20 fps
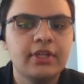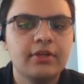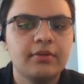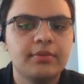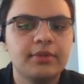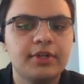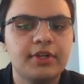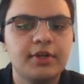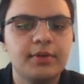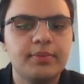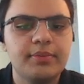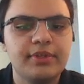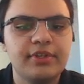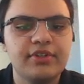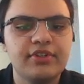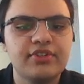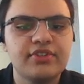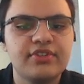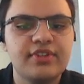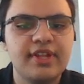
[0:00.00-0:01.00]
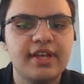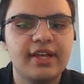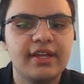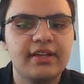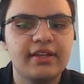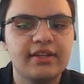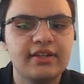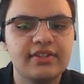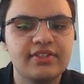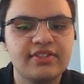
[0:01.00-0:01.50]
But it appears
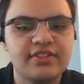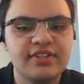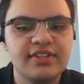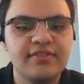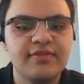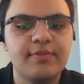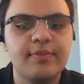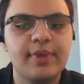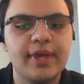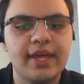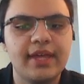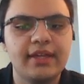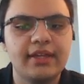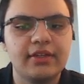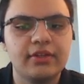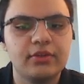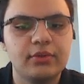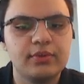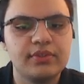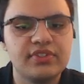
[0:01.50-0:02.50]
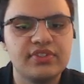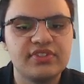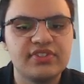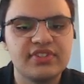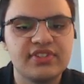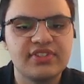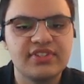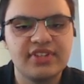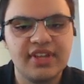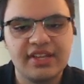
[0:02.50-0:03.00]
that Steve Bannon, who was a
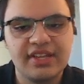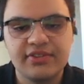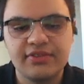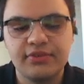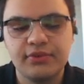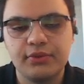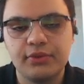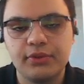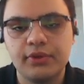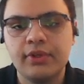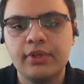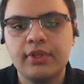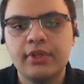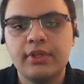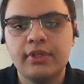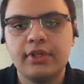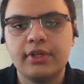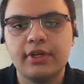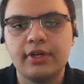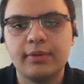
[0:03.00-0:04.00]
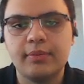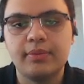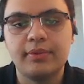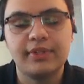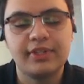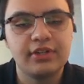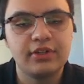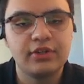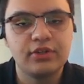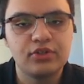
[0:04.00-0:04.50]
successful
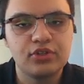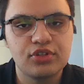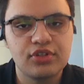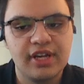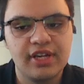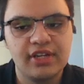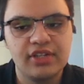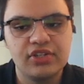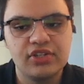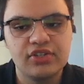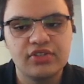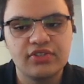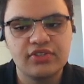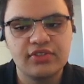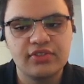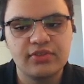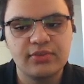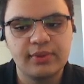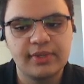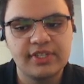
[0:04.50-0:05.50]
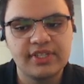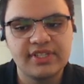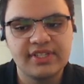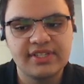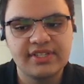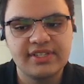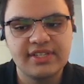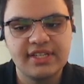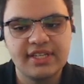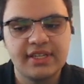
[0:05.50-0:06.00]
political strategist in
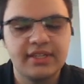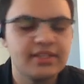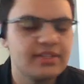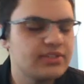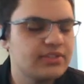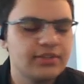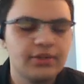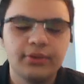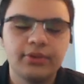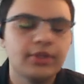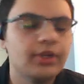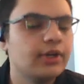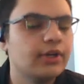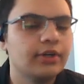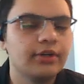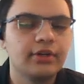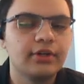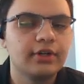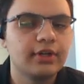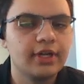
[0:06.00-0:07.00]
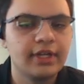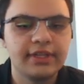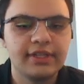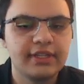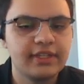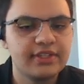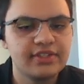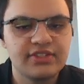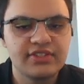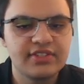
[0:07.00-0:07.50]
2016, he's no longer, I
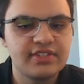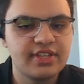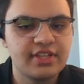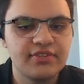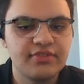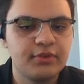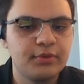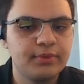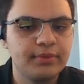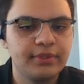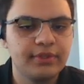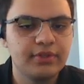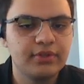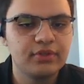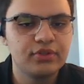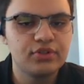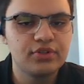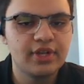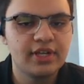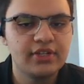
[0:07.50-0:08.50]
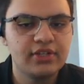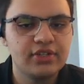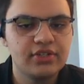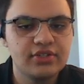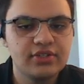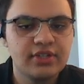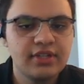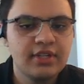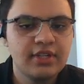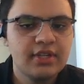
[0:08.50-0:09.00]
think, a successful political
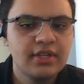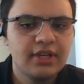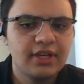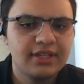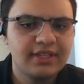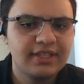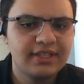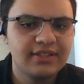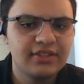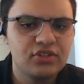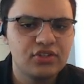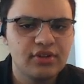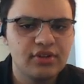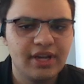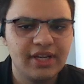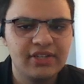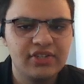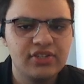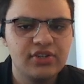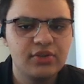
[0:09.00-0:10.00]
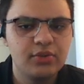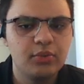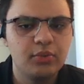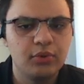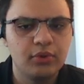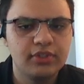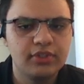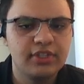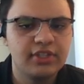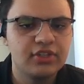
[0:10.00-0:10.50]
strategist. I think the strategy
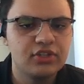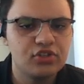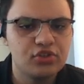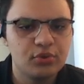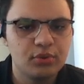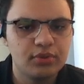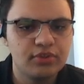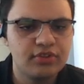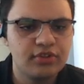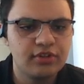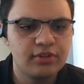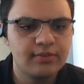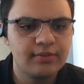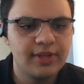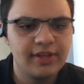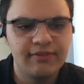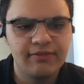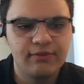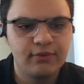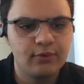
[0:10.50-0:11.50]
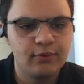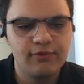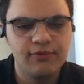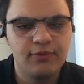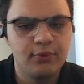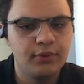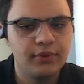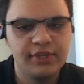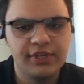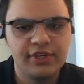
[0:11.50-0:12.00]
worked in the short term, that for
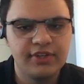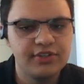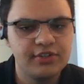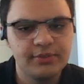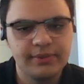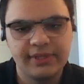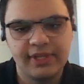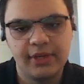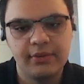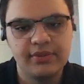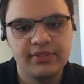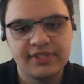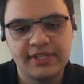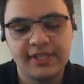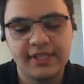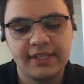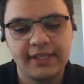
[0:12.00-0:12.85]
4 years, but that was it.